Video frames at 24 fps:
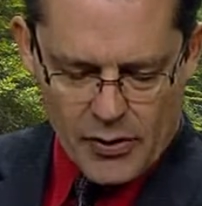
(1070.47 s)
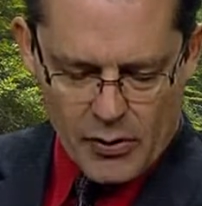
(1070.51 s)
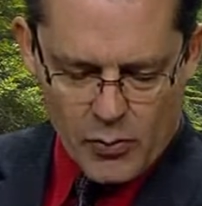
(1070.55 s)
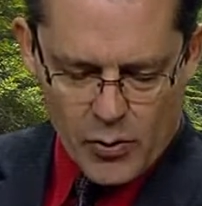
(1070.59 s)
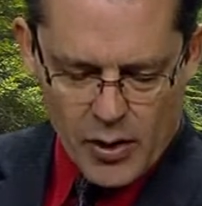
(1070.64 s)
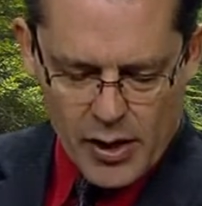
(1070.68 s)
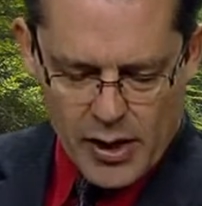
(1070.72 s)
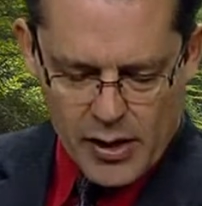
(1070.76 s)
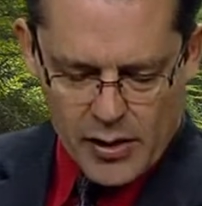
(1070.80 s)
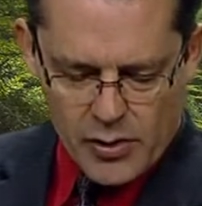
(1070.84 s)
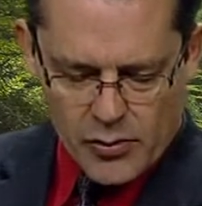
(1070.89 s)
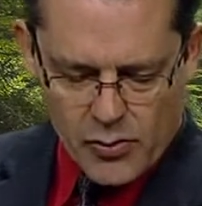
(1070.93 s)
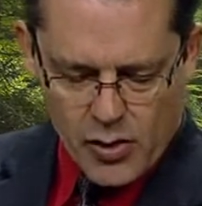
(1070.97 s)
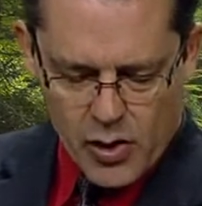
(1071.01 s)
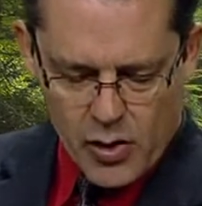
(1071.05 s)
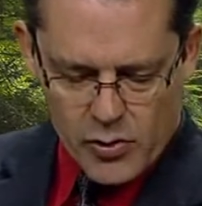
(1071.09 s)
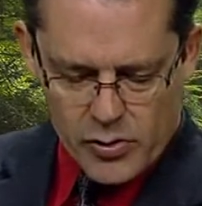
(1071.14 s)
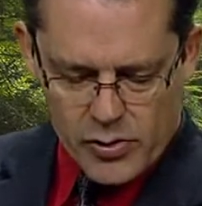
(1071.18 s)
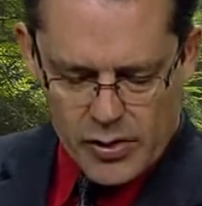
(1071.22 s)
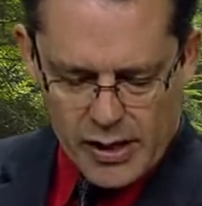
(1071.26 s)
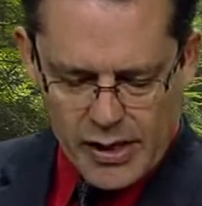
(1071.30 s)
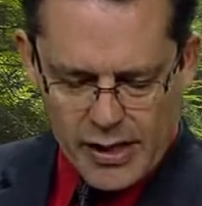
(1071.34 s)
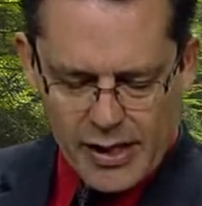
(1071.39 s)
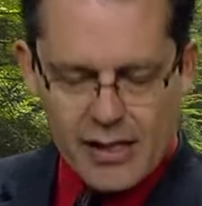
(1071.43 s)
And when it
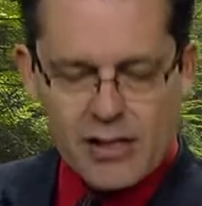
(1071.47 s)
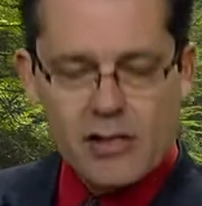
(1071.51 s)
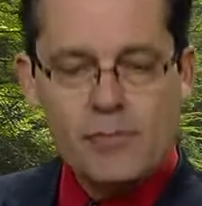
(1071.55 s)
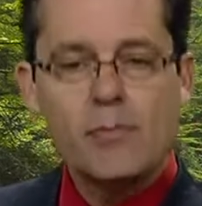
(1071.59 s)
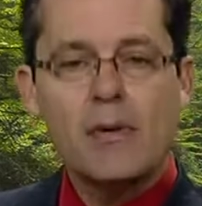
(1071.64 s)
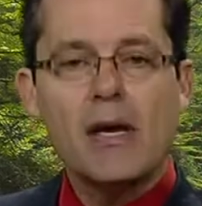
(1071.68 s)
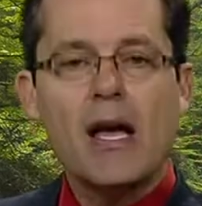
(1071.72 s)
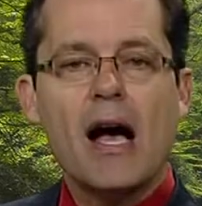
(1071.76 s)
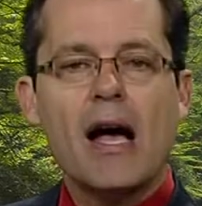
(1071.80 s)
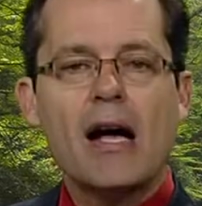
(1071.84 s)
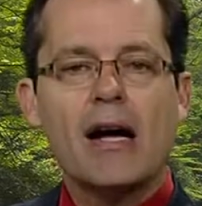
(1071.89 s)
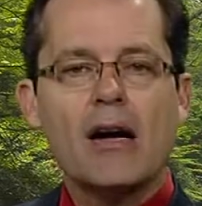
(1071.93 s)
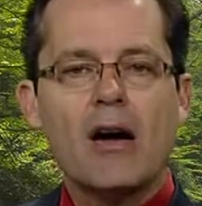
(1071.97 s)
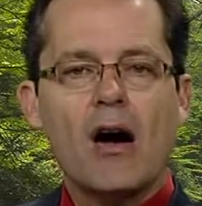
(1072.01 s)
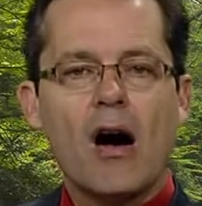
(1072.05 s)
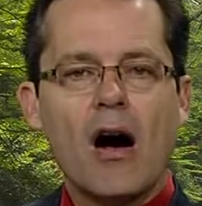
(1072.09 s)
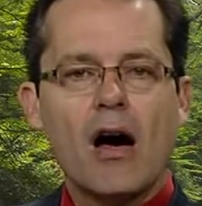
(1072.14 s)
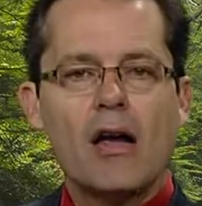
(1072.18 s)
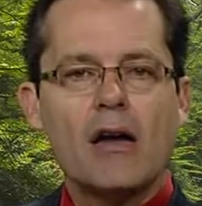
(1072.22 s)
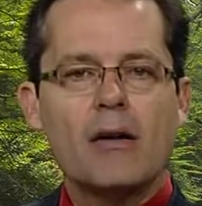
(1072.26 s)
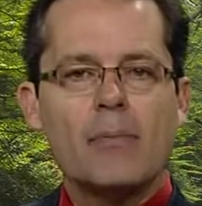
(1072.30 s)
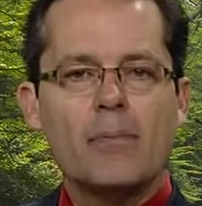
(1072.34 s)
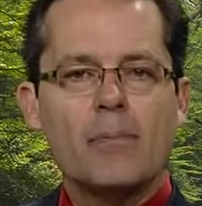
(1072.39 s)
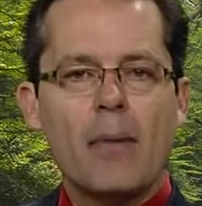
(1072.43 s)
arose against me, I
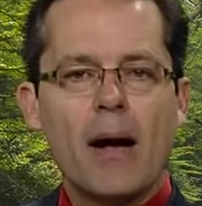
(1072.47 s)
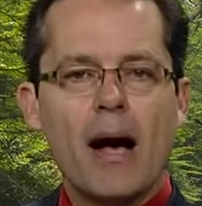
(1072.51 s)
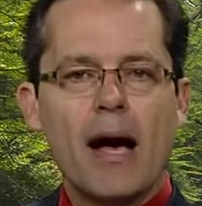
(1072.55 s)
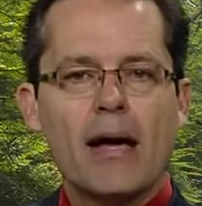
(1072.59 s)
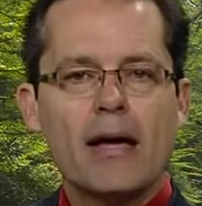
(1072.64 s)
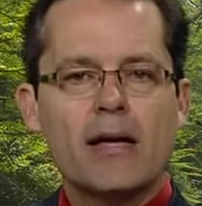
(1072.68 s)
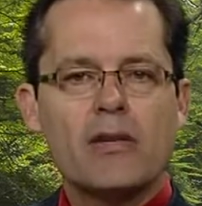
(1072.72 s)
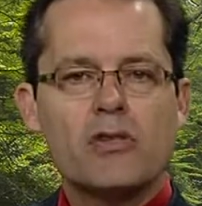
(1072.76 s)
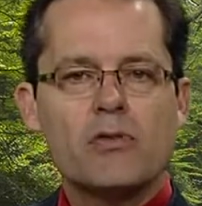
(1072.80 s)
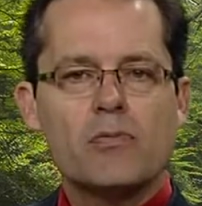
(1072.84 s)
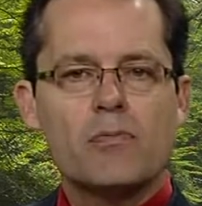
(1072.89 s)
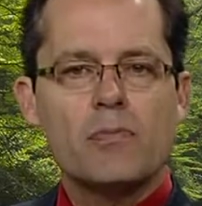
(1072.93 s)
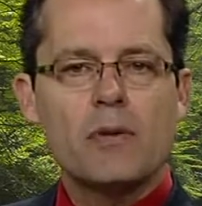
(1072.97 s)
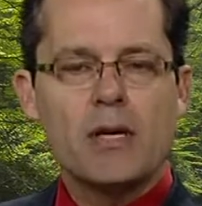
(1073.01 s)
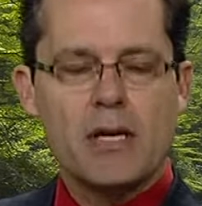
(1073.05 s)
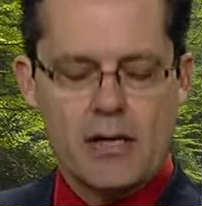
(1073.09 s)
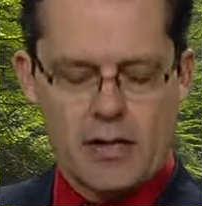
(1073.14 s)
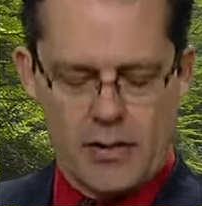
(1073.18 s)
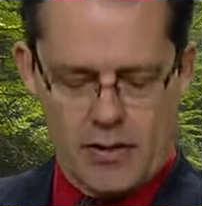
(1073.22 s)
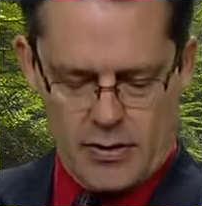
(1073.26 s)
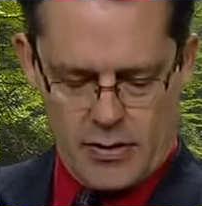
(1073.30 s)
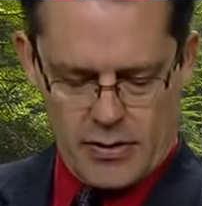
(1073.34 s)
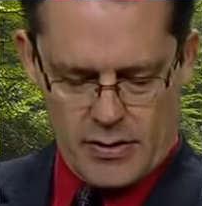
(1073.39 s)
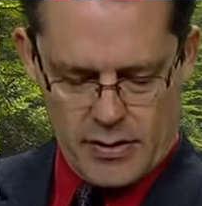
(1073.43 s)
caught it by its
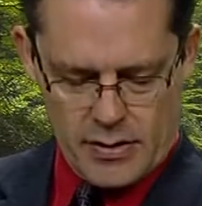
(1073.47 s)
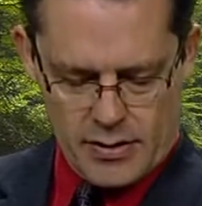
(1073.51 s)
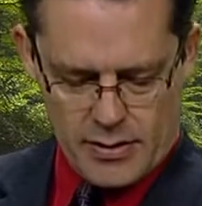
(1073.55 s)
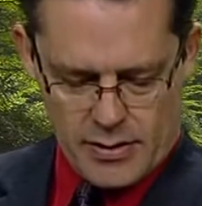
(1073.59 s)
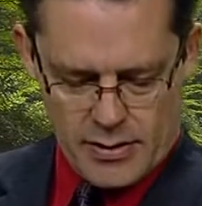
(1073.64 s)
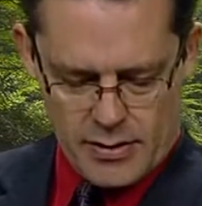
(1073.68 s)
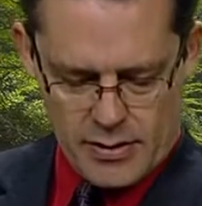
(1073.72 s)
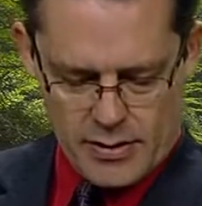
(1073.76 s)
beard,